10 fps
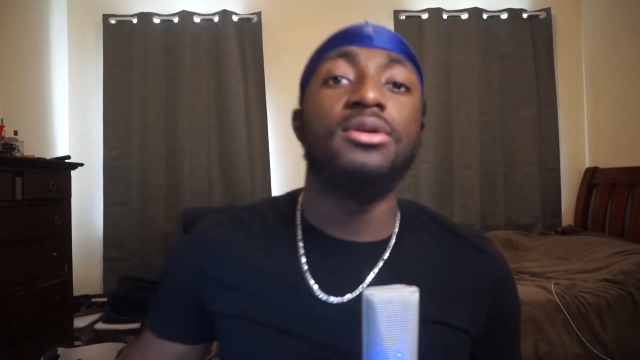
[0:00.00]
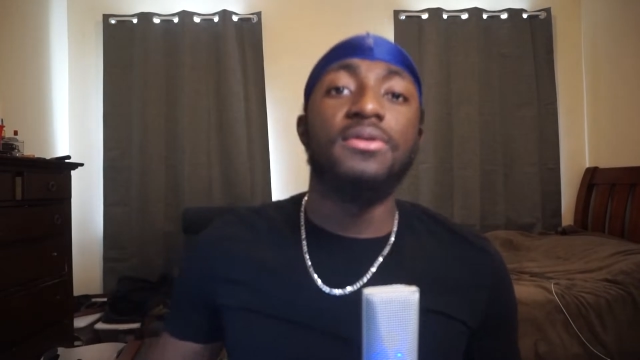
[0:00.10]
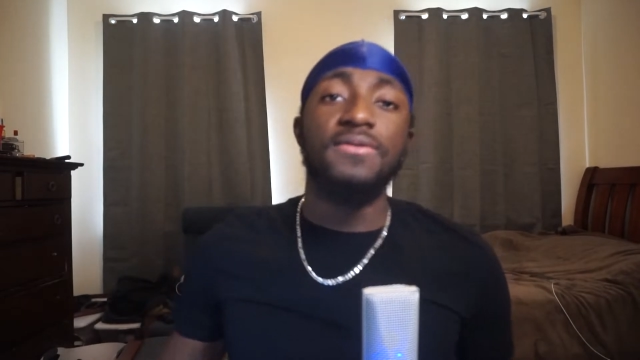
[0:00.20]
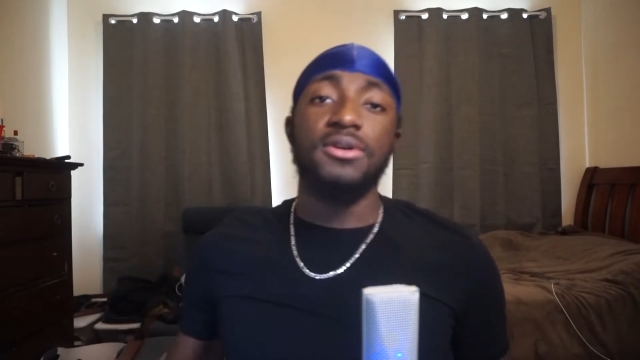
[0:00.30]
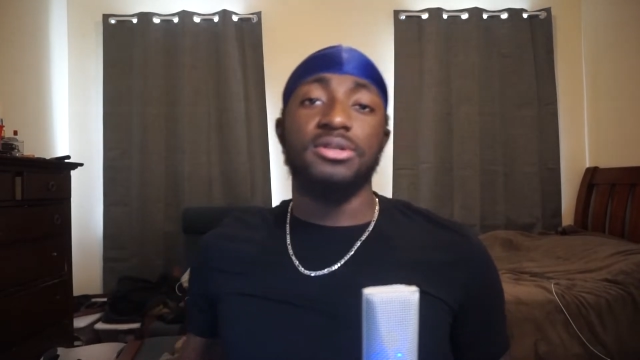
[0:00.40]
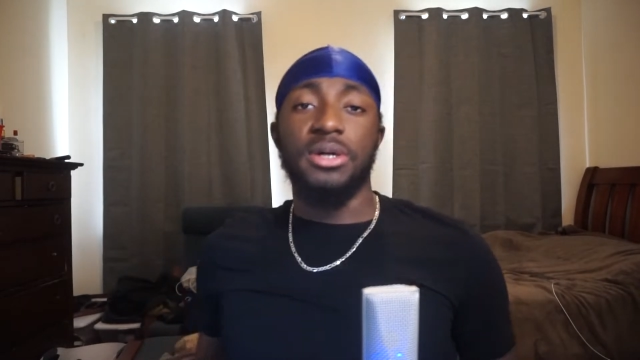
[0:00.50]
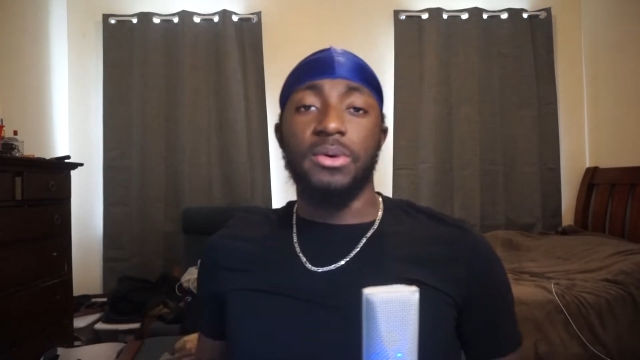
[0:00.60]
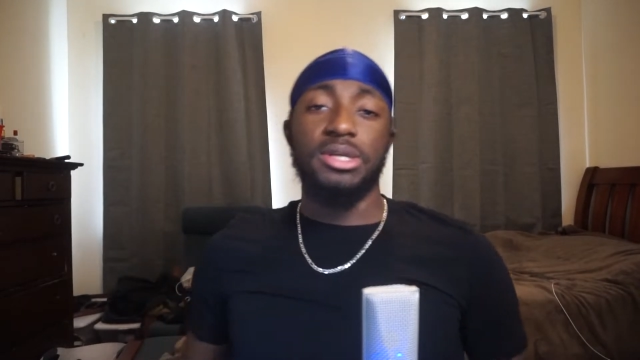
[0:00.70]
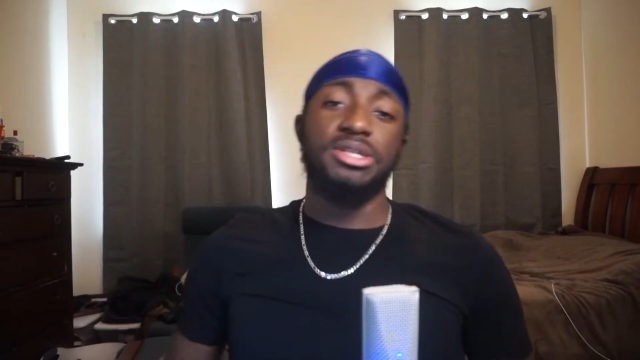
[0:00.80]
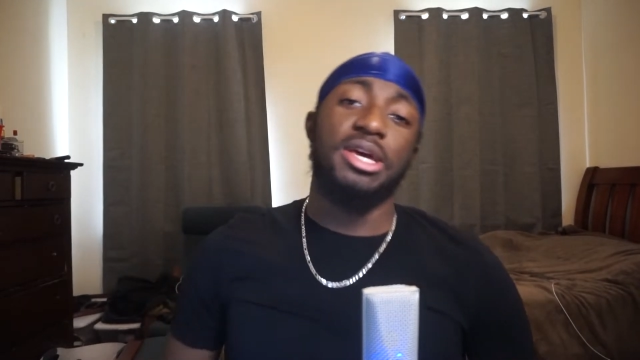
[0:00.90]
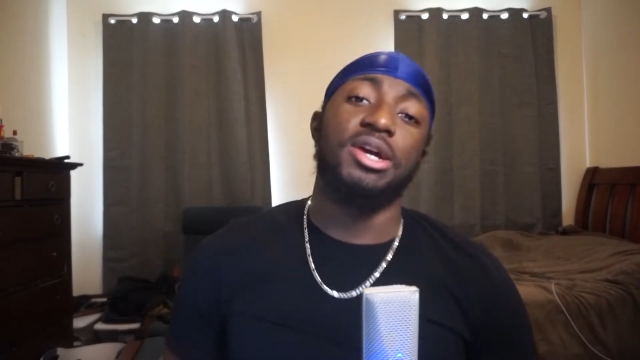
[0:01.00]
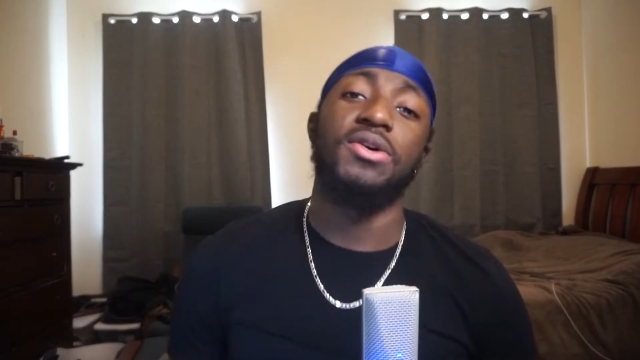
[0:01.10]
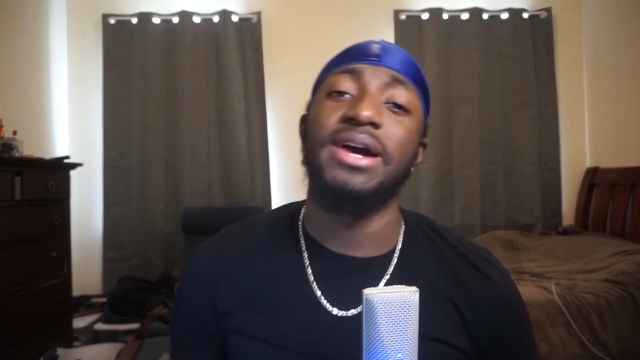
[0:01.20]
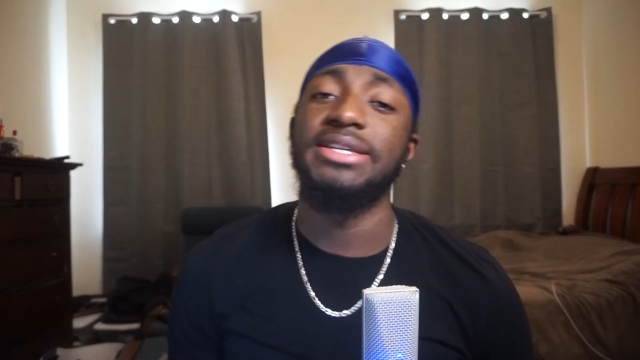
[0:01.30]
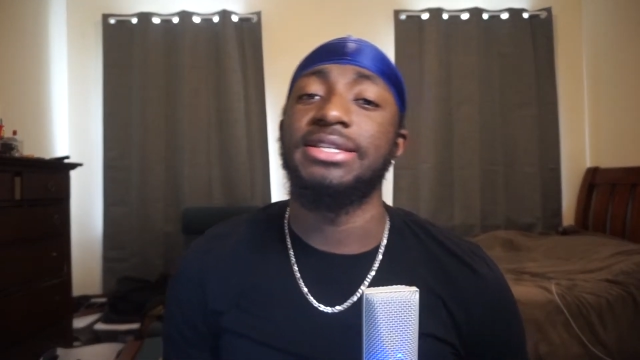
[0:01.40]
First, I want to say
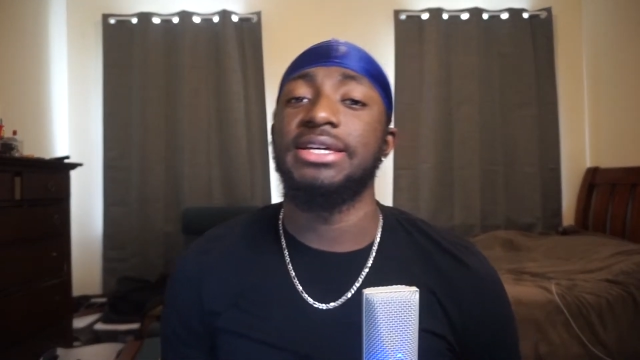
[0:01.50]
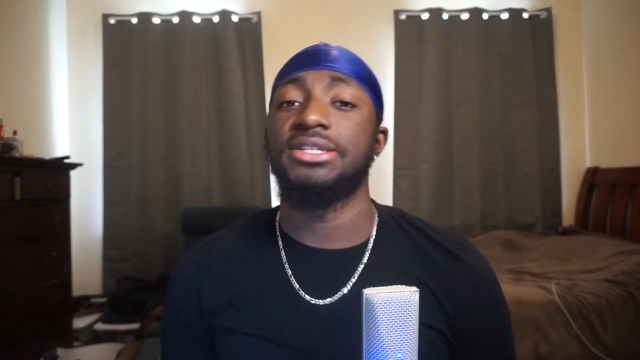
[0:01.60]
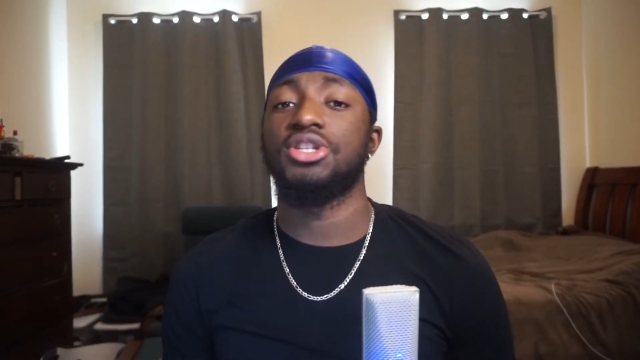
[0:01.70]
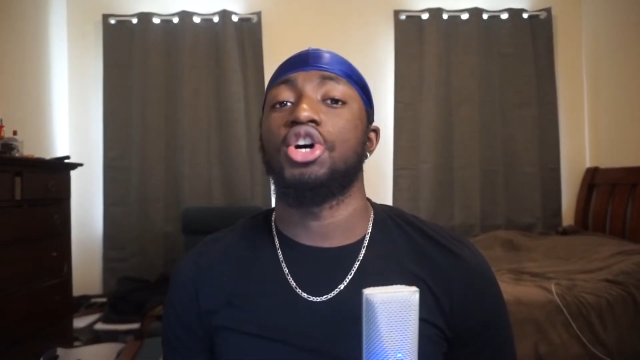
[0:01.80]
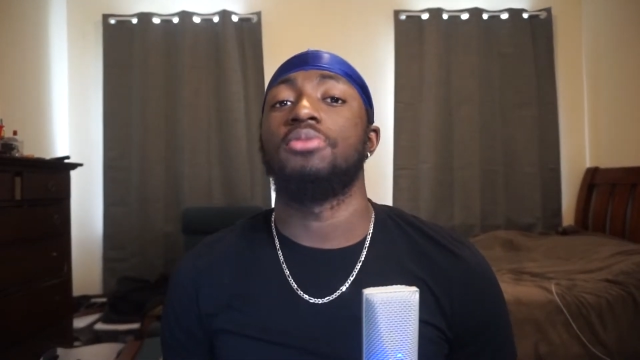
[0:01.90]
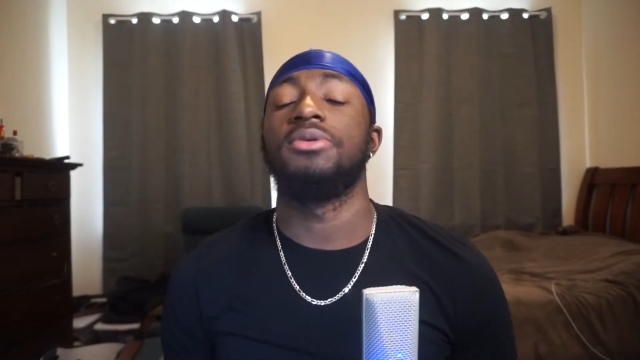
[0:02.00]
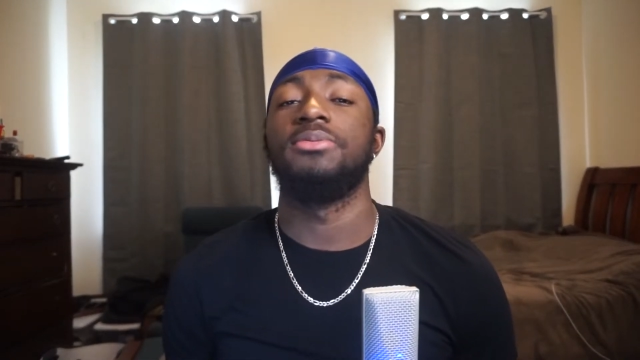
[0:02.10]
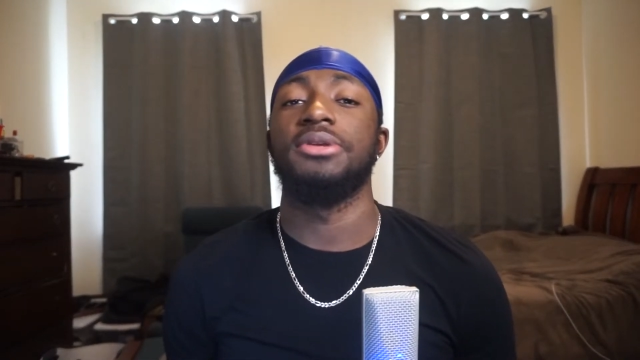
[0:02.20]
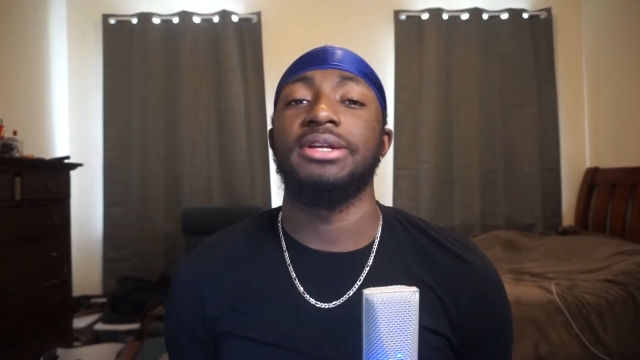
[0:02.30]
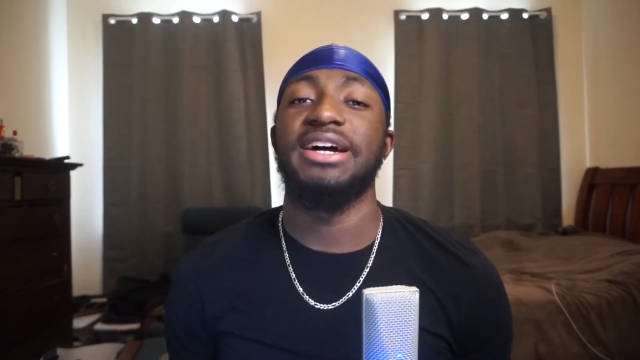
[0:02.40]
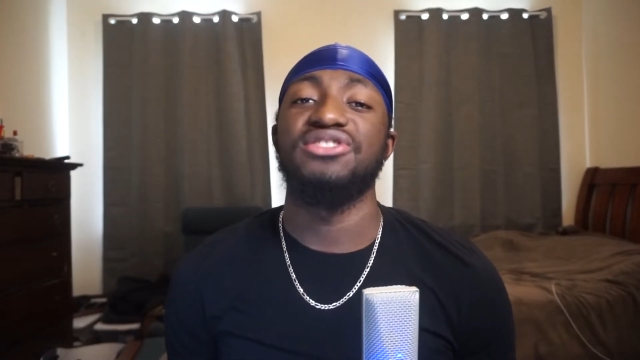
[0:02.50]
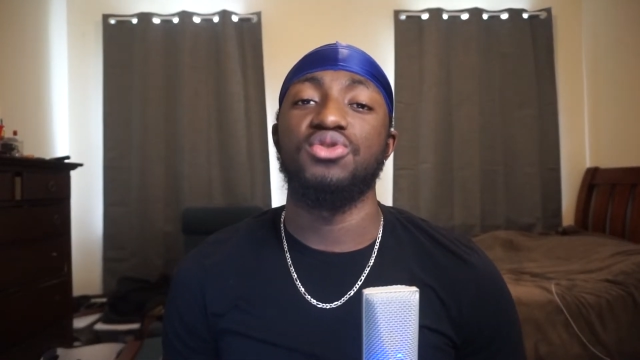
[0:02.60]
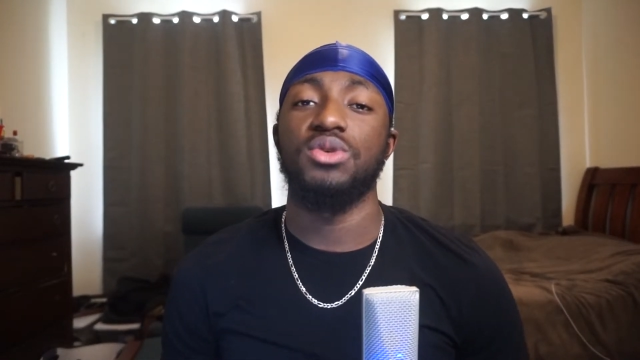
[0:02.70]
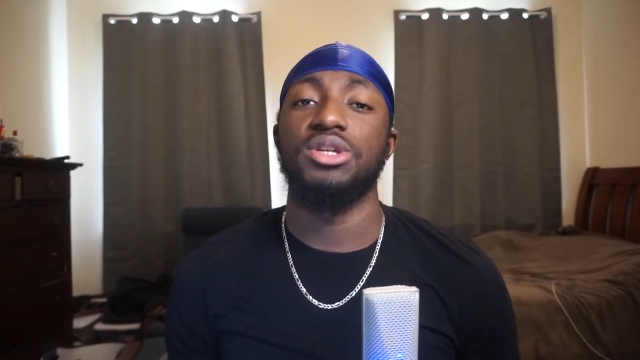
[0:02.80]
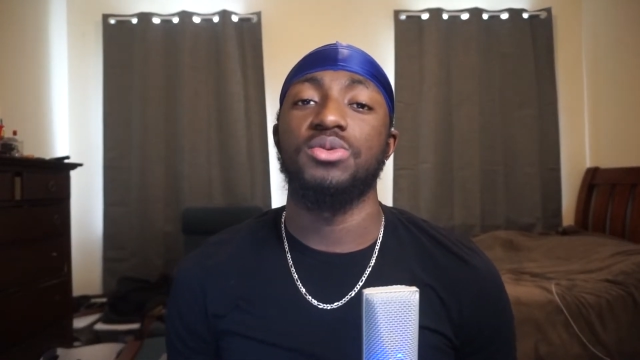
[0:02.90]
congratulations to all the people in the class of
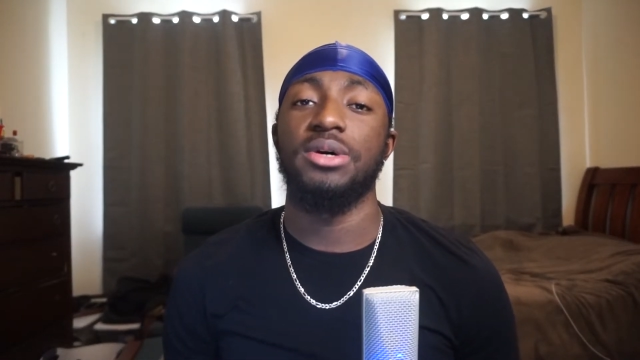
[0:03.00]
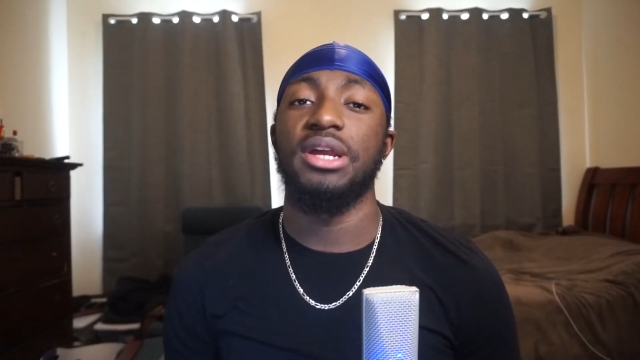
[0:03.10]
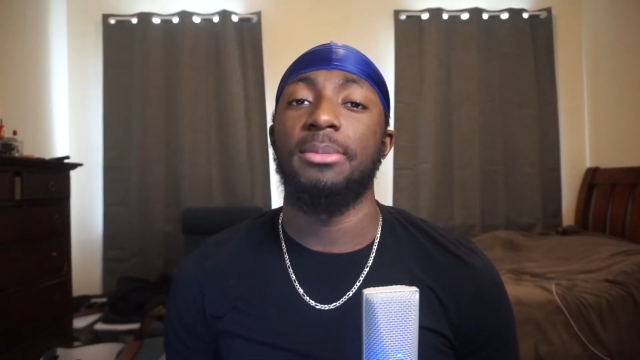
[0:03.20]
2020.